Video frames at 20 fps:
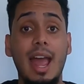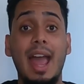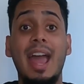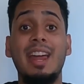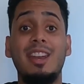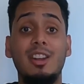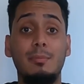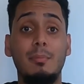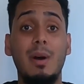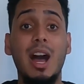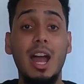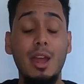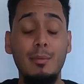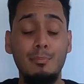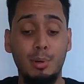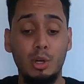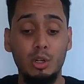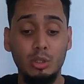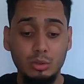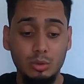And in my
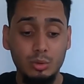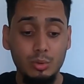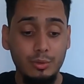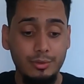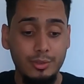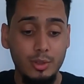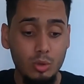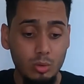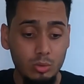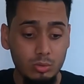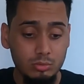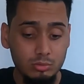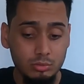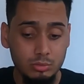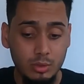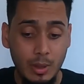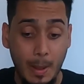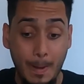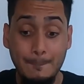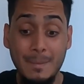personal view,
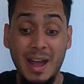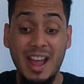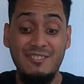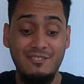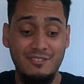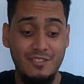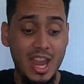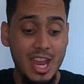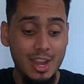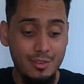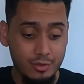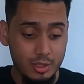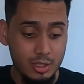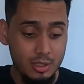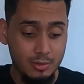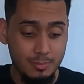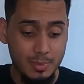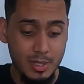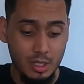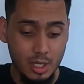my
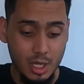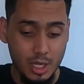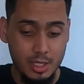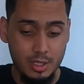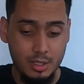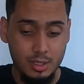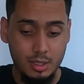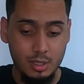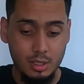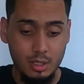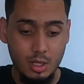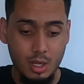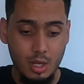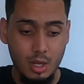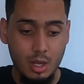favorites, because